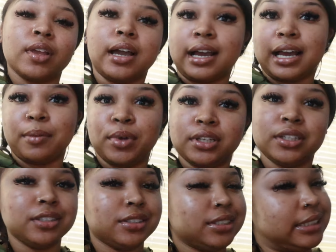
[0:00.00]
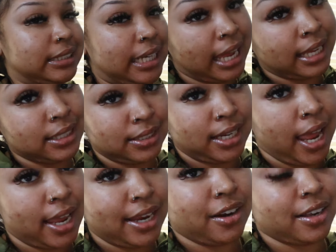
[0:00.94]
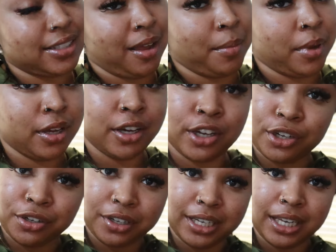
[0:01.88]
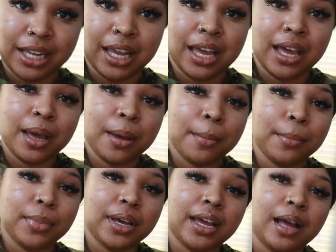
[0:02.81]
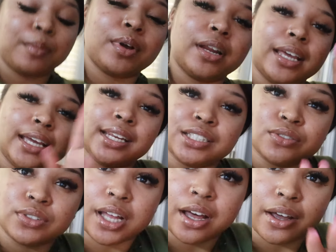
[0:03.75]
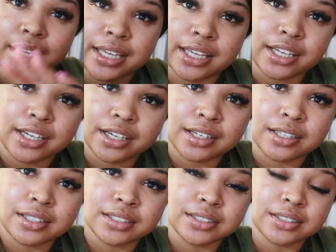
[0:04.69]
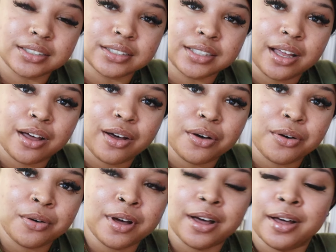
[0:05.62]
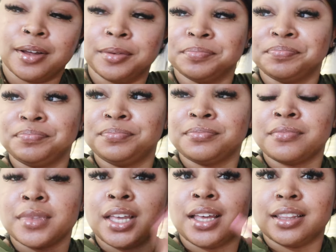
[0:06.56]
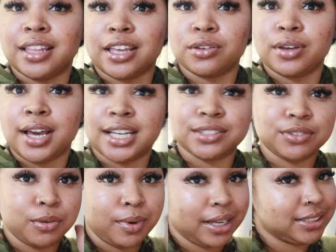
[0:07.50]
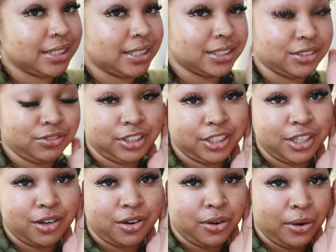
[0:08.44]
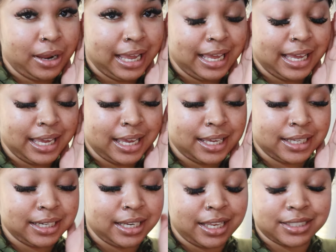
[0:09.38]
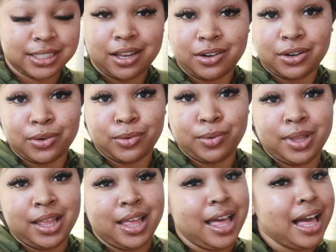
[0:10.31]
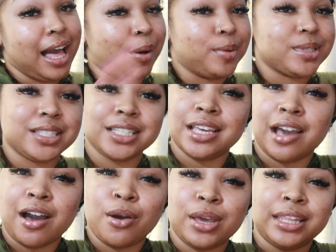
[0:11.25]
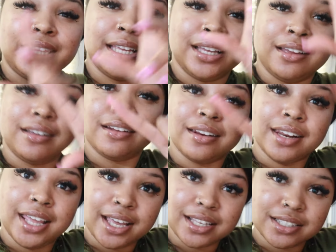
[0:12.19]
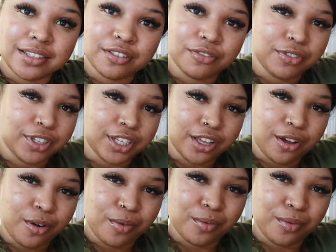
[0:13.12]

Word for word: I got me a little snacky snack here because I'm hungry. But I'm going to end this vlog here. So, um, thank you guys for watching this video. And as y'all know, I will see y'all in the next video.